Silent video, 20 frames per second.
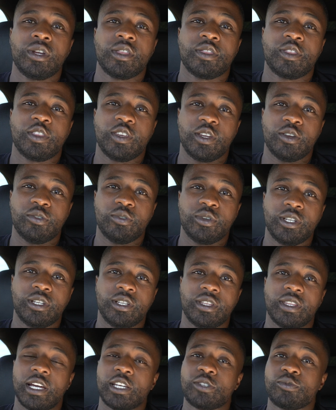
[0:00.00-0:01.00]
theory,
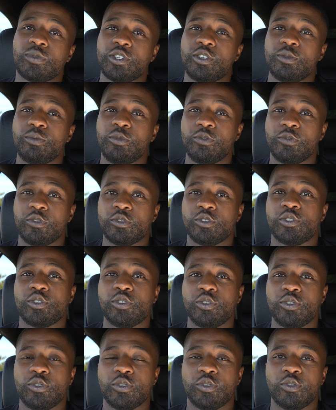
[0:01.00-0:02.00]
that's when you move on
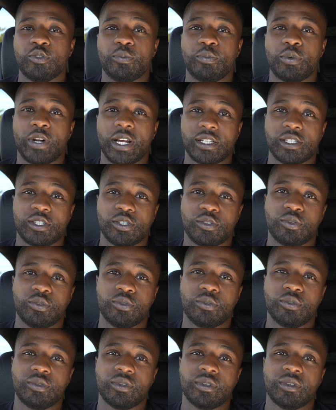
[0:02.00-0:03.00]
to your
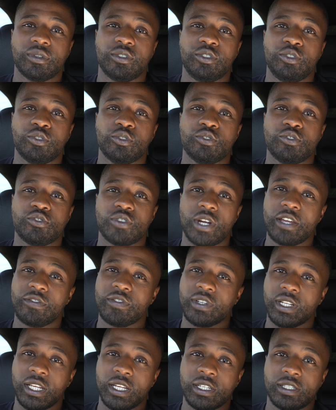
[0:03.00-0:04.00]
practical, your
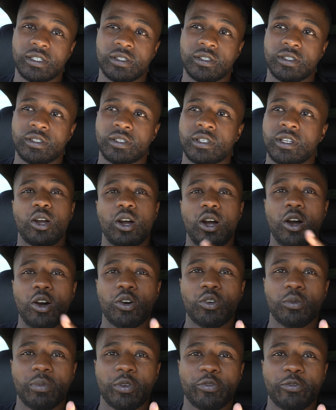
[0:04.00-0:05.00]
driving lessons.
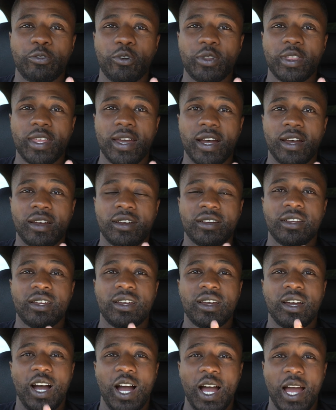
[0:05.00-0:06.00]
Oh, before that,
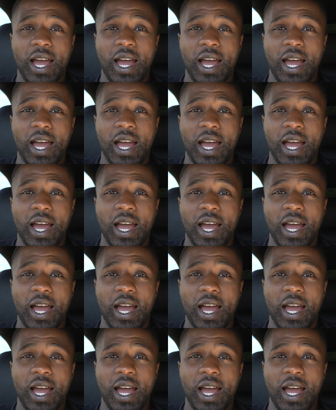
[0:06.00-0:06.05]
I